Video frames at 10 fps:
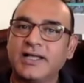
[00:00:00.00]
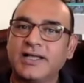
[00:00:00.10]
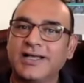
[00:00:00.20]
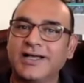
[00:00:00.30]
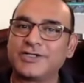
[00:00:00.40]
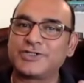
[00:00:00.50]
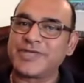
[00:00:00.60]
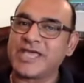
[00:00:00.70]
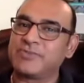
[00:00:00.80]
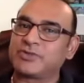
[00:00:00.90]
to
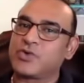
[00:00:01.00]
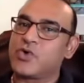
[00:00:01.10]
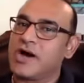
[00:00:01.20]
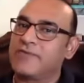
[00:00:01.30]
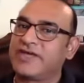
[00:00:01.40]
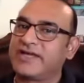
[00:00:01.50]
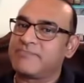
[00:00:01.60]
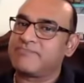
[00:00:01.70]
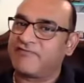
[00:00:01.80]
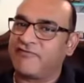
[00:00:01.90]
be able to go out there
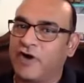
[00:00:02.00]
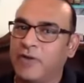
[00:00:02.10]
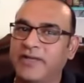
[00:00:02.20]
and perform.